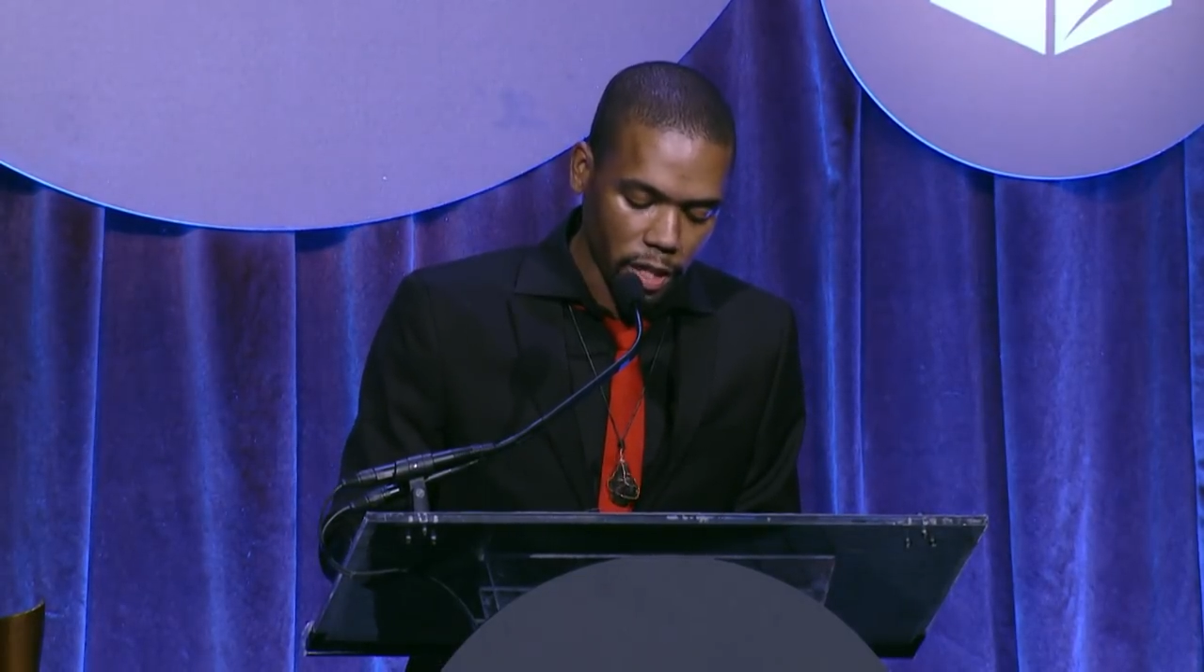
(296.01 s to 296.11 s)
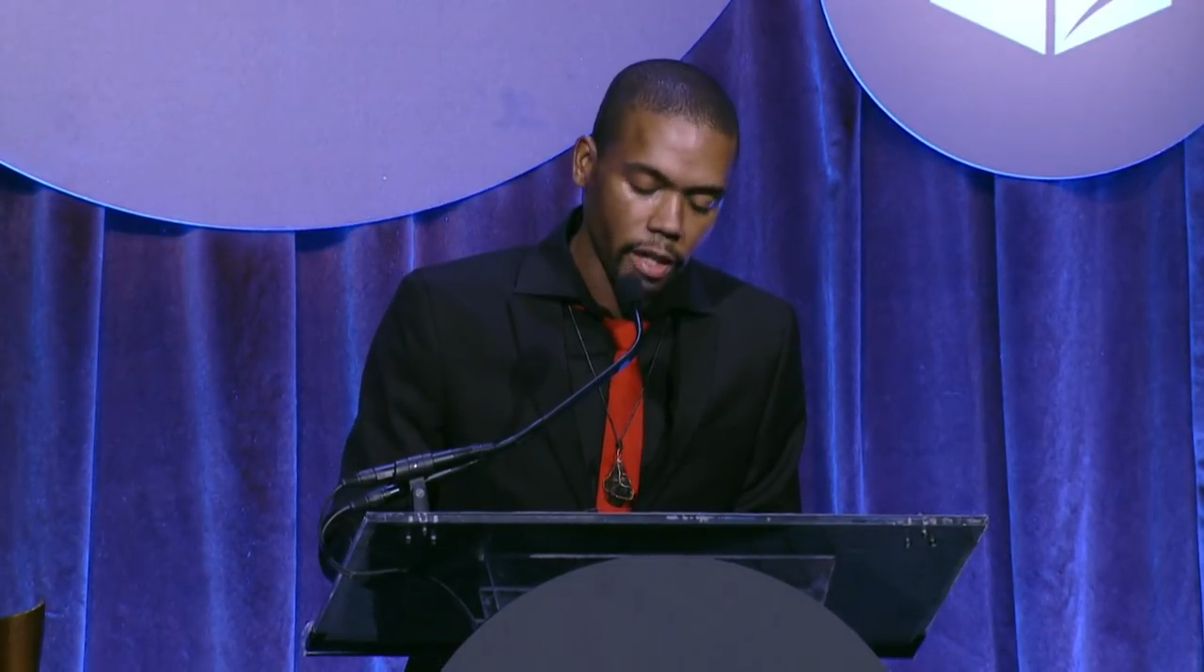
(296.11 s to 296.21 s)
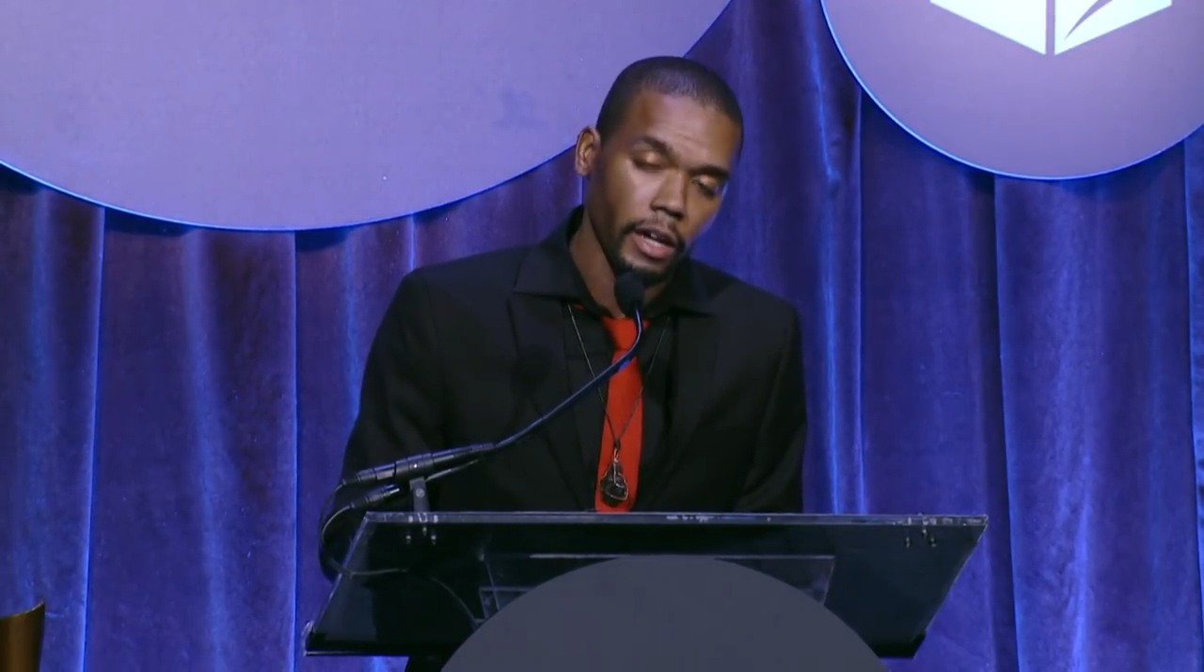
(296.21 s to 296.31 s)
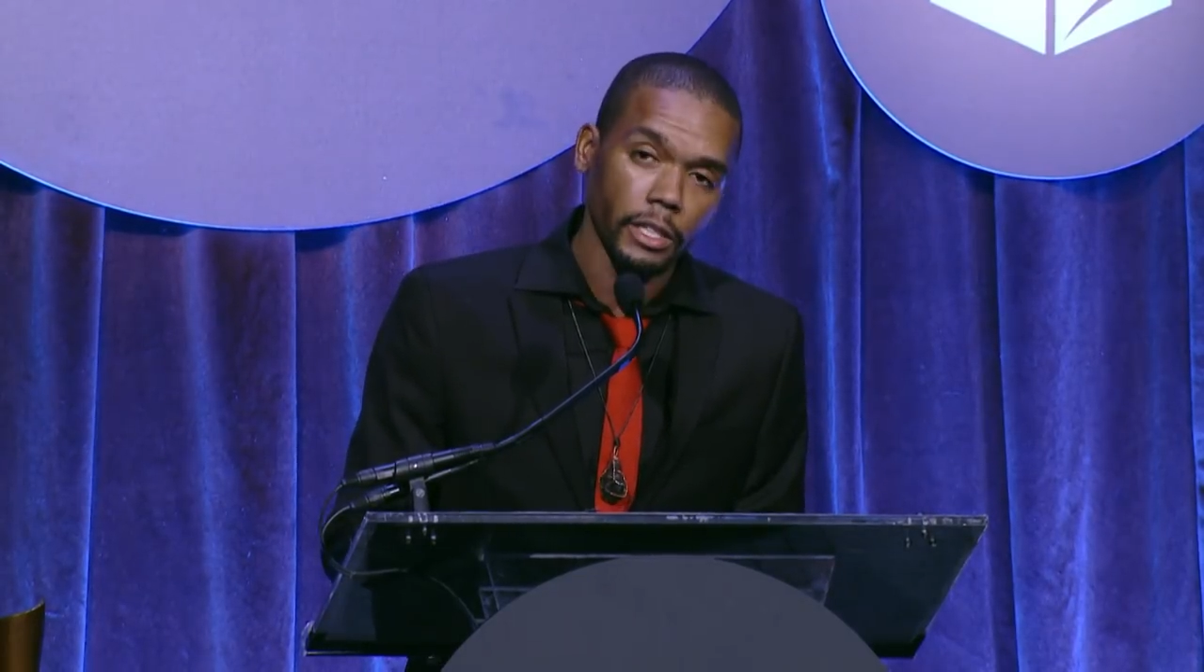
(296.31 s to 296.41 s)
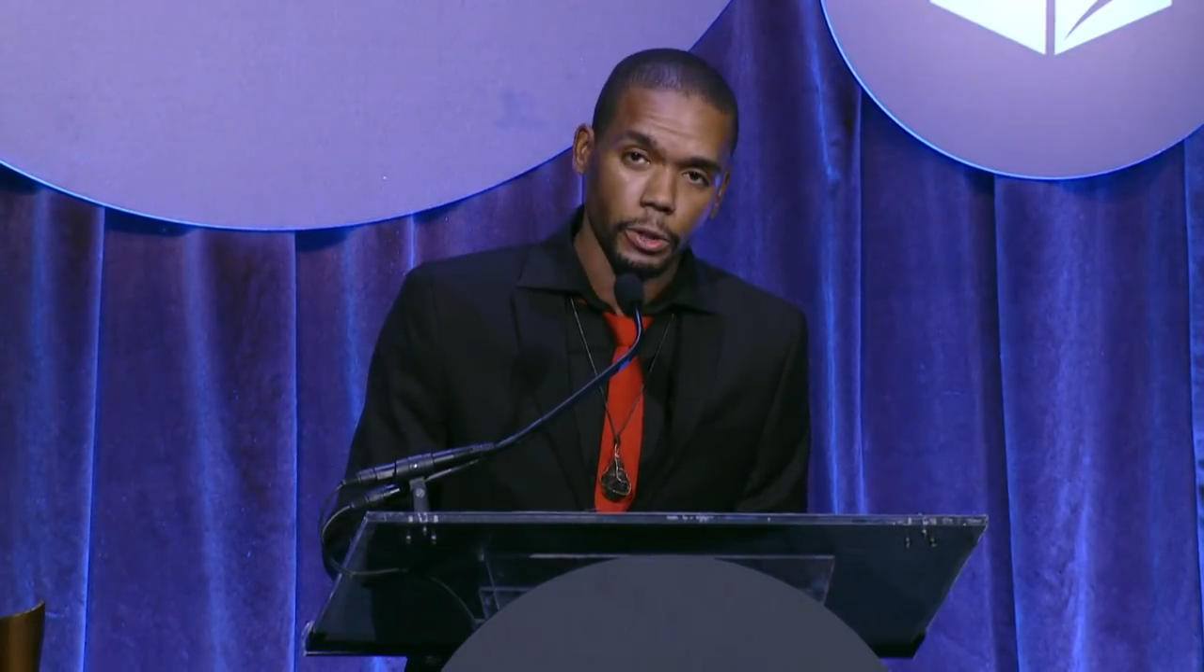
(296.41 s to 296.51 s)

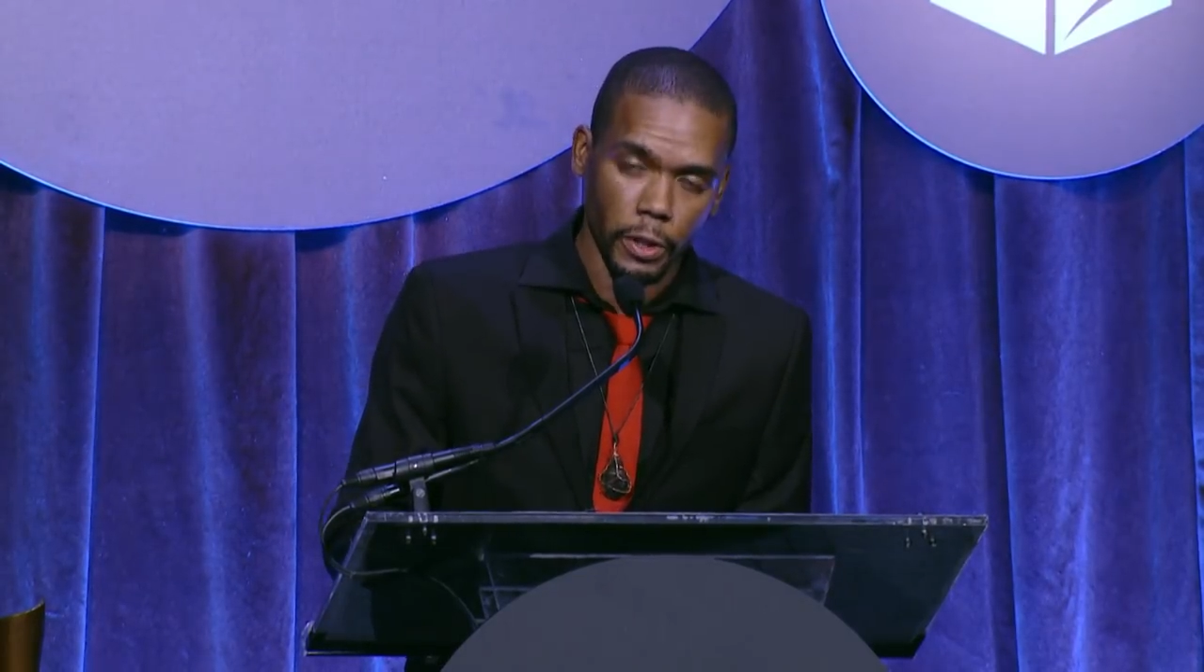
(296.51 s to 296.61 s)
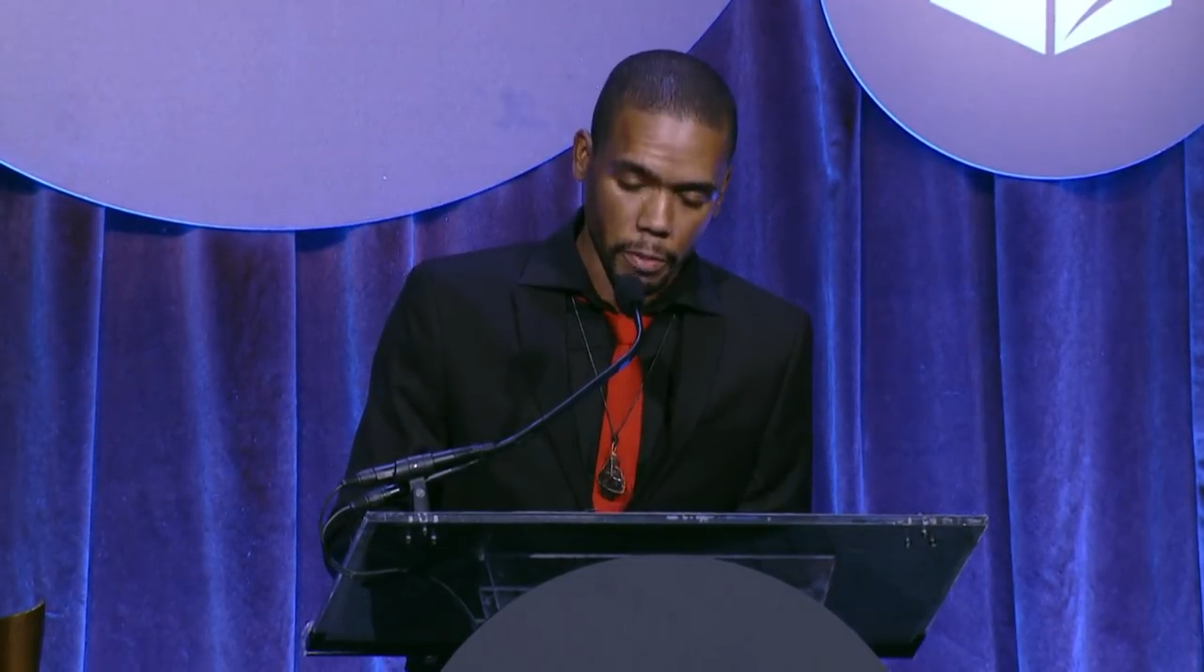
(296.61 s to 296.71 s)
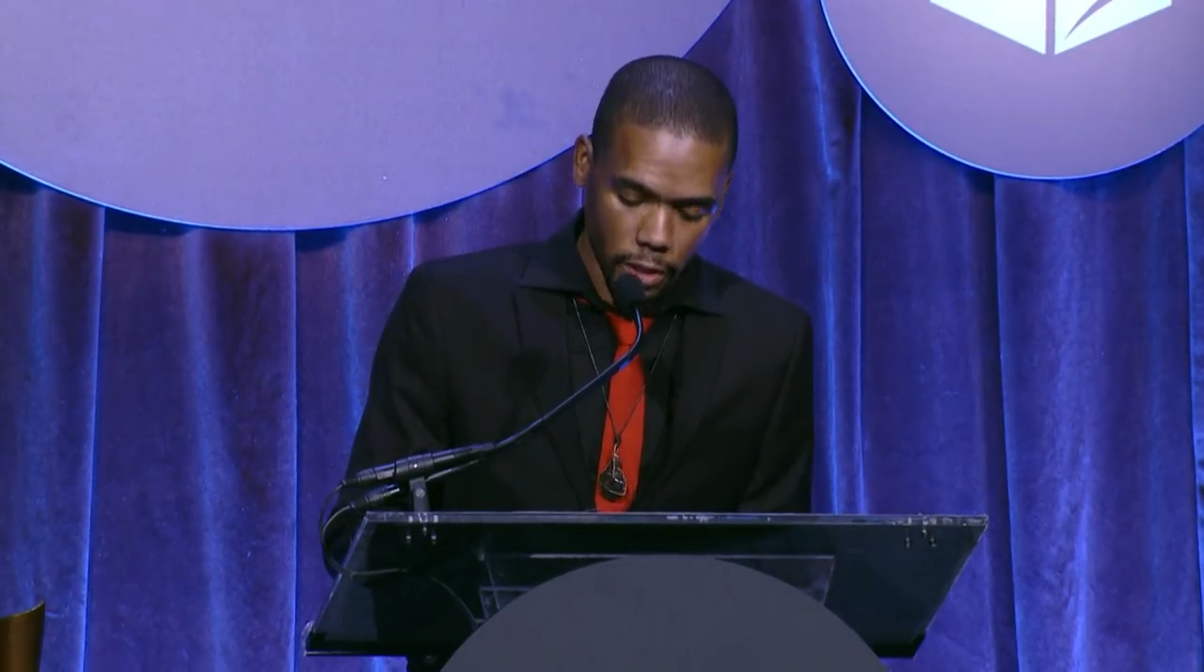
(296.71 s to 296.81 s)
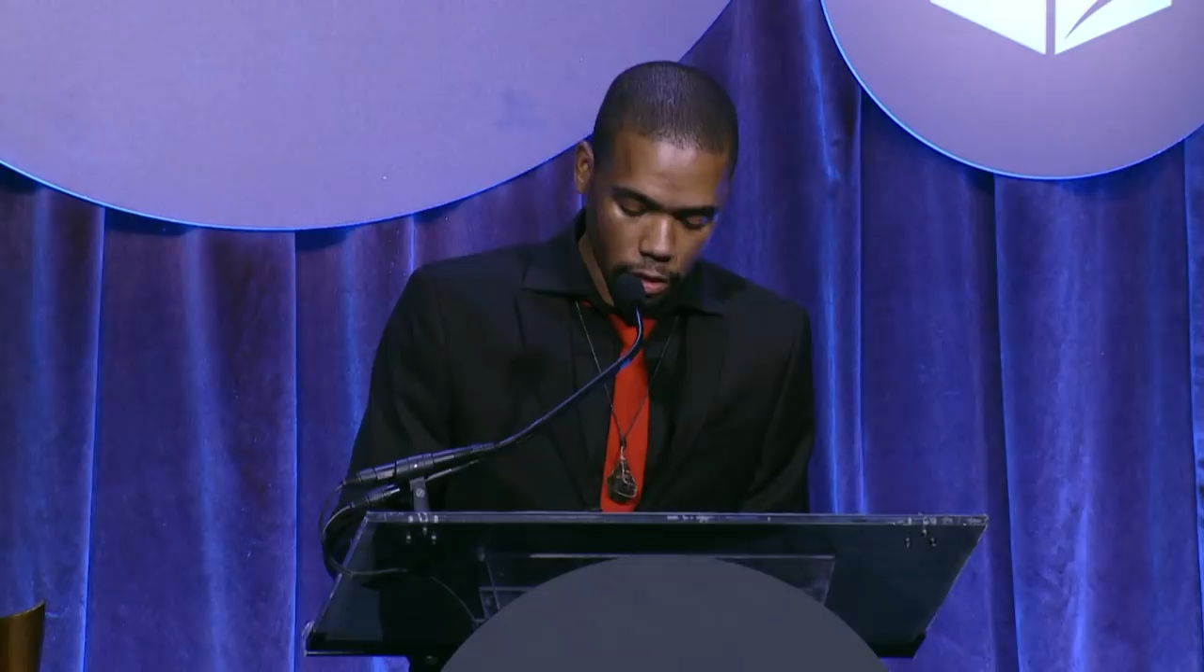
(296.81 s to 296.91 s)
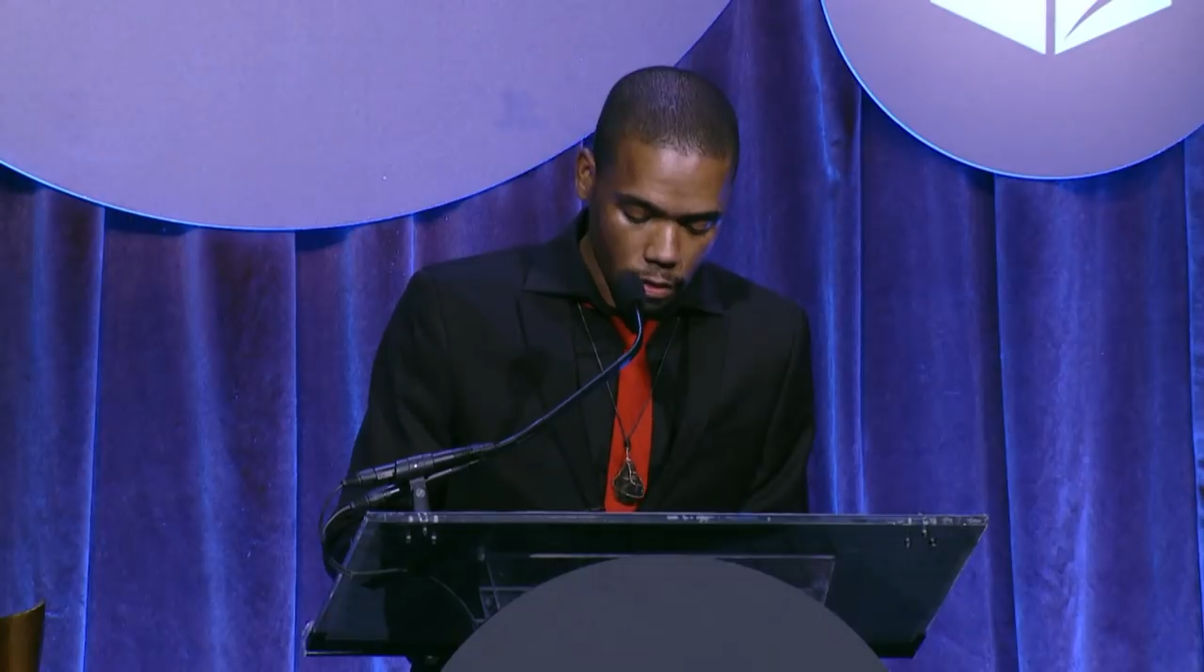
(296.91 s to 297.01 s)
begun
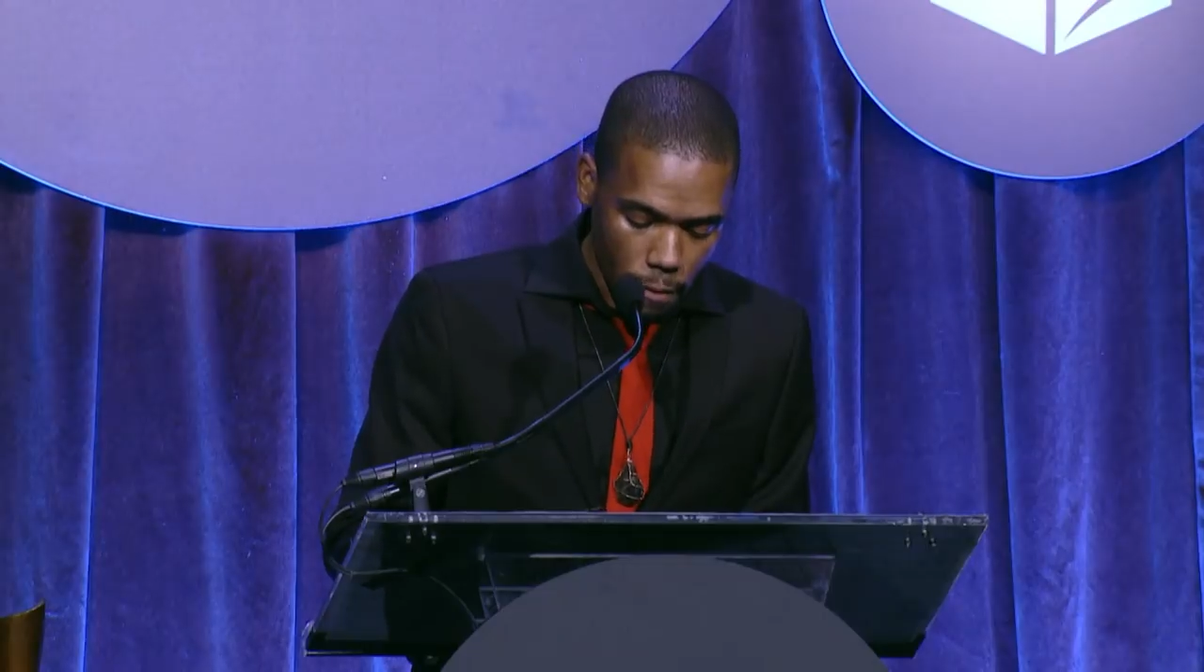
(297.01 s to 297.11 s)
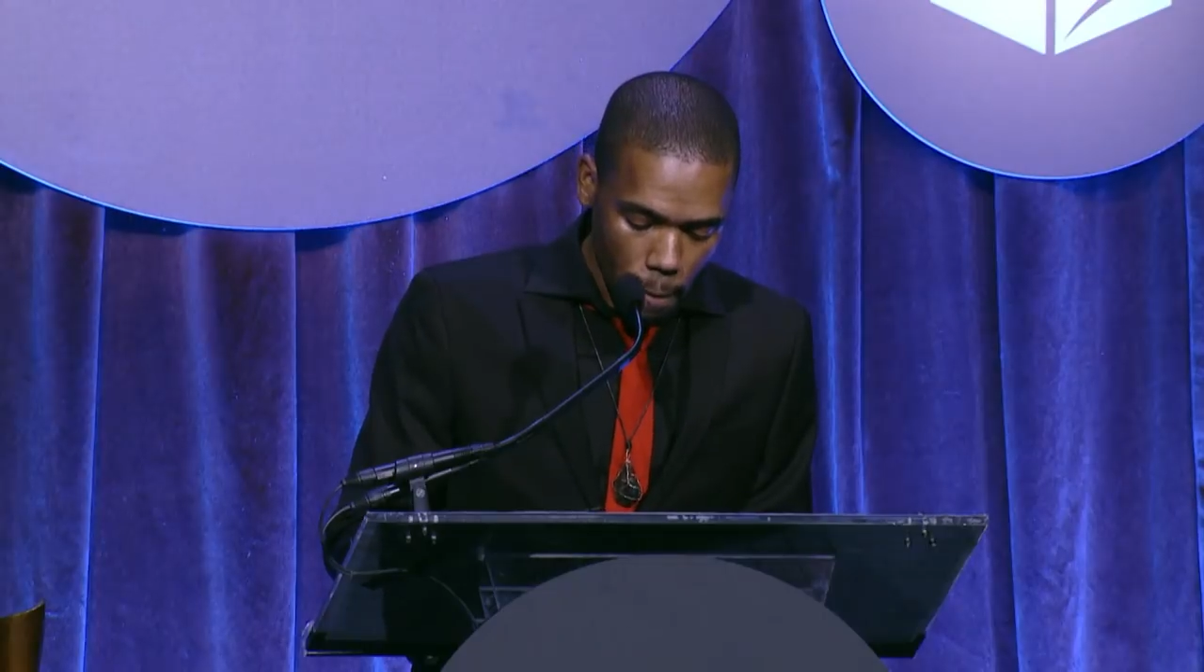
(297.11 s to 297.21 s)
dreaming.